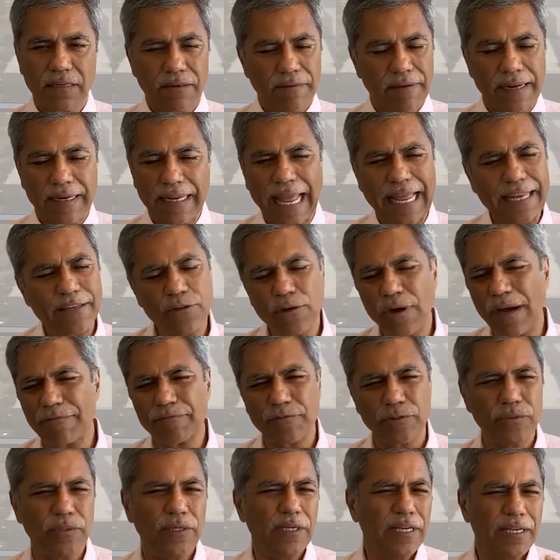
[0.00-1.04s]
Correct. And you have
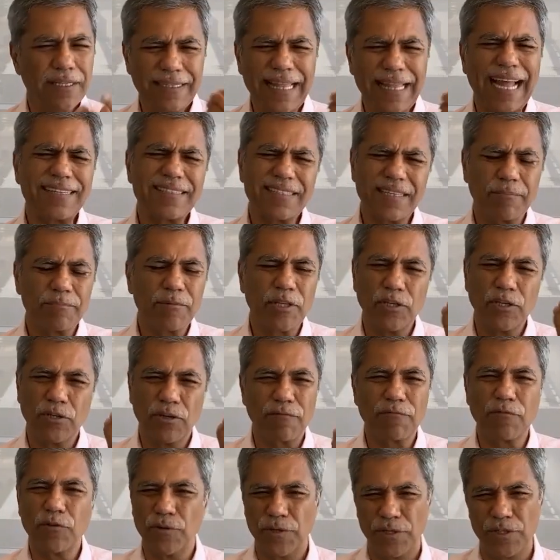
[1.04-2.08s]
to, that's something you
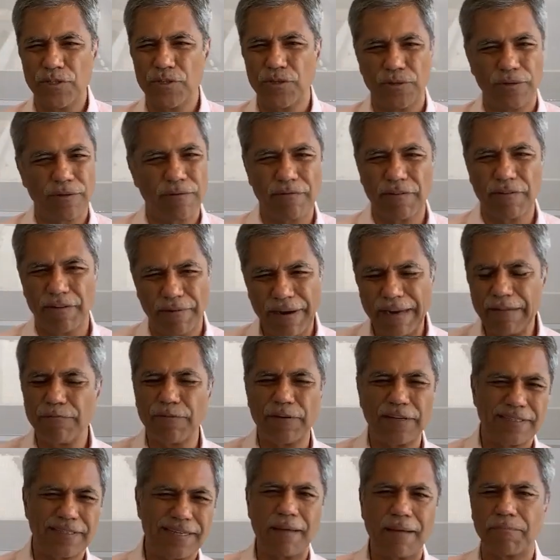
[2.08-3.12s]
have to know intuitively, right? For
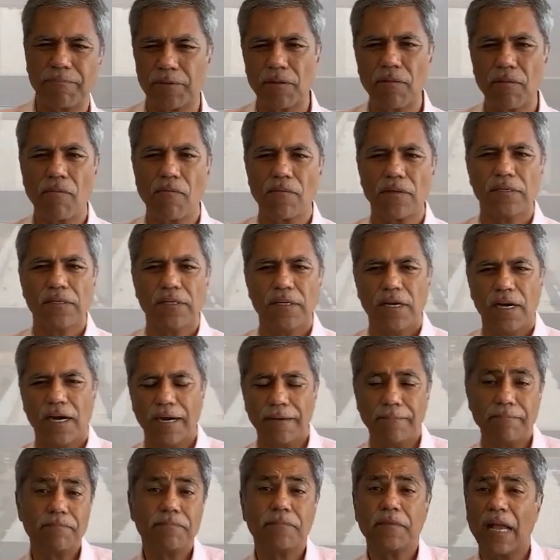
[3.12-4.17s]
example,
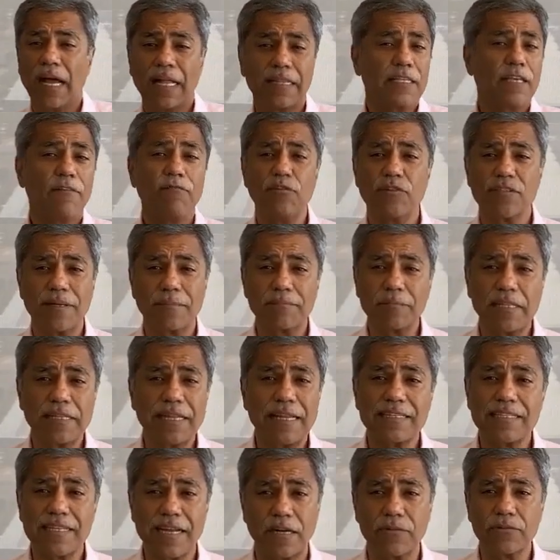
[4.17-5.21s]
I'll give you something
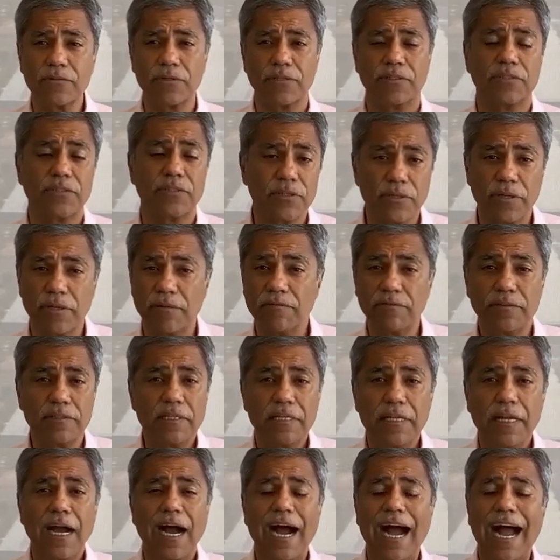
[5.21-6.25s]
that's counterintuitive.
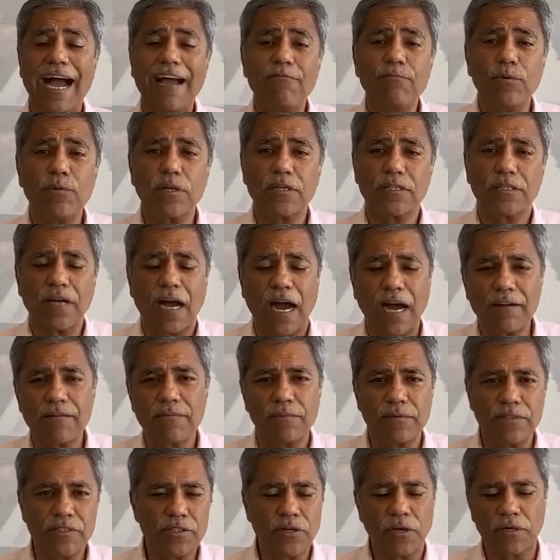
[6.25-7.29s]

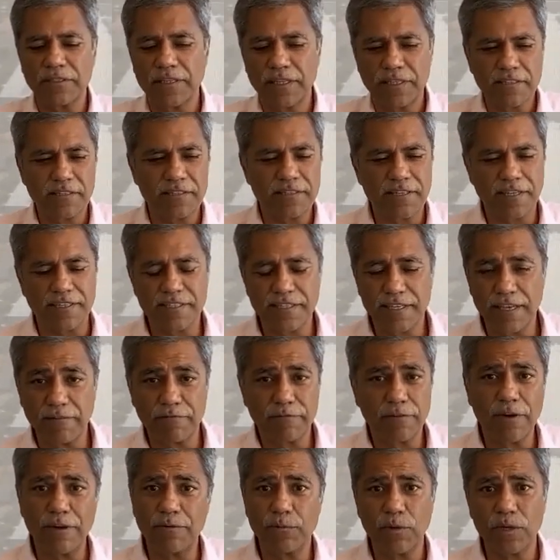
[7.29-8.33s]
John Dixon's our
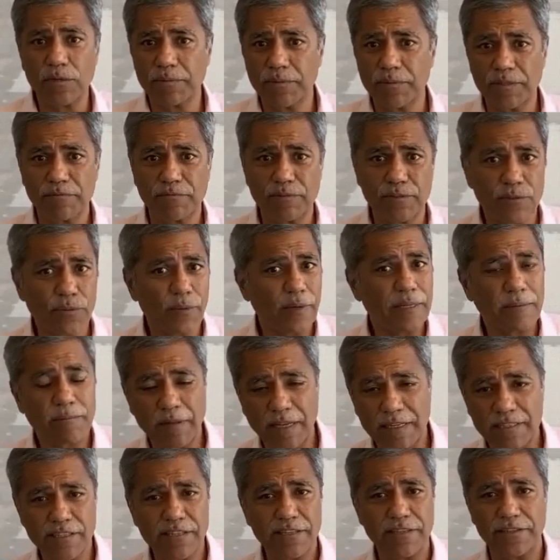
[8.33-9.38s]
CFO. I've worked with him for 20
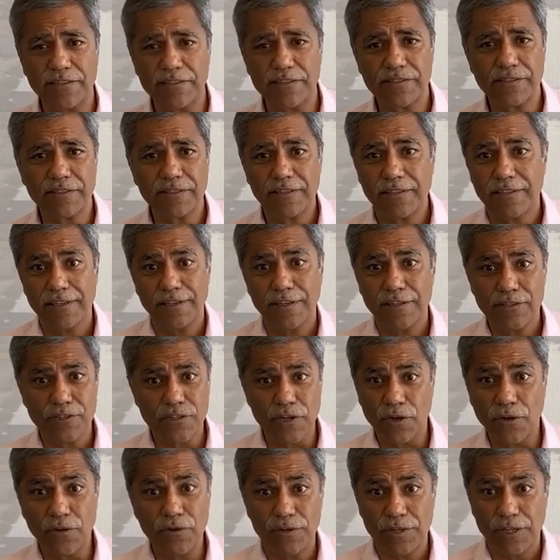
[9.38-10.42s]
plus years.
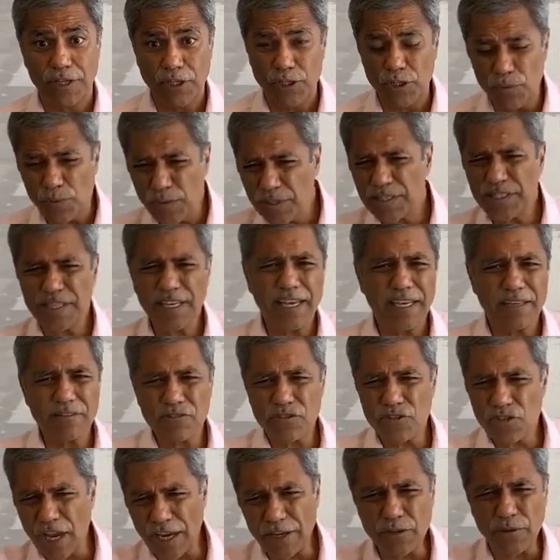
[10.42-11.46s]
So you would say,
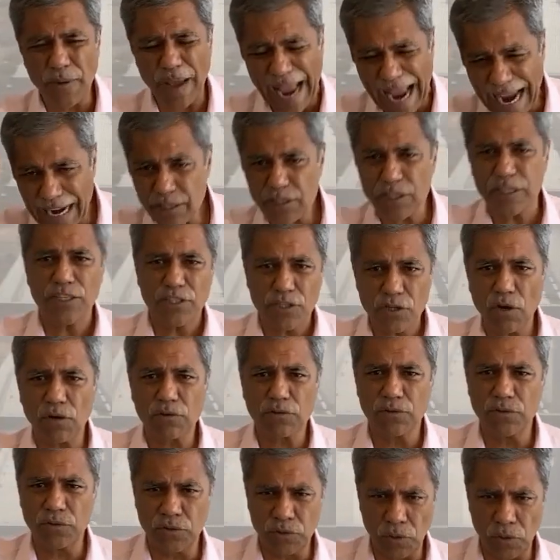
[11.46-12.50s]
Chet, you actually talk
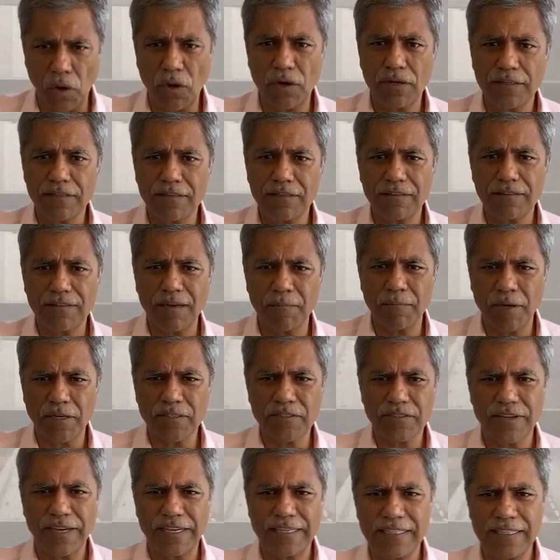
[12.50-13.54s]
to Don about
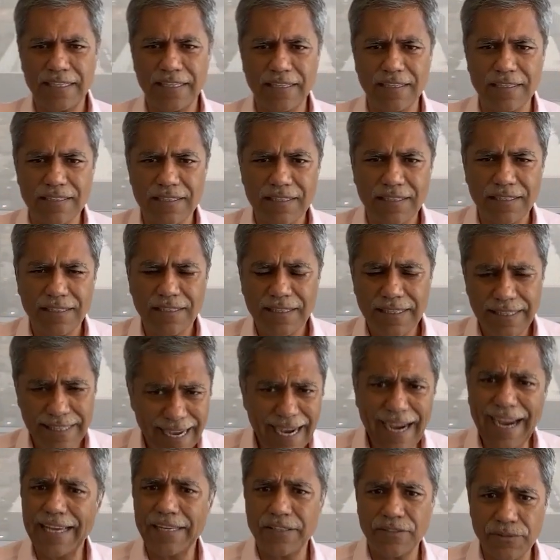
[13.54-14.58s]
your ideas?
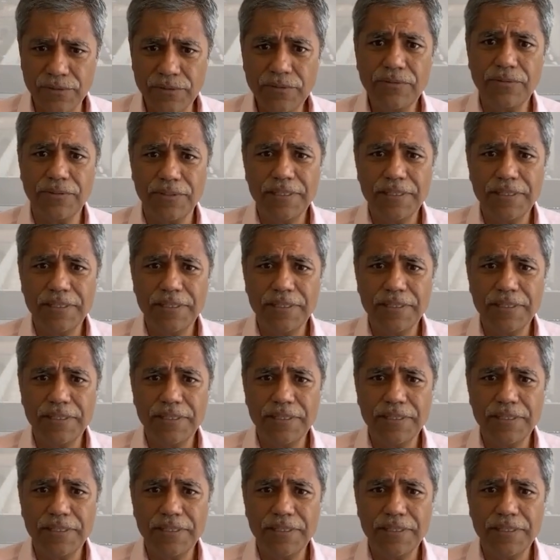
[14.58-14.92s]
Yeah, I do.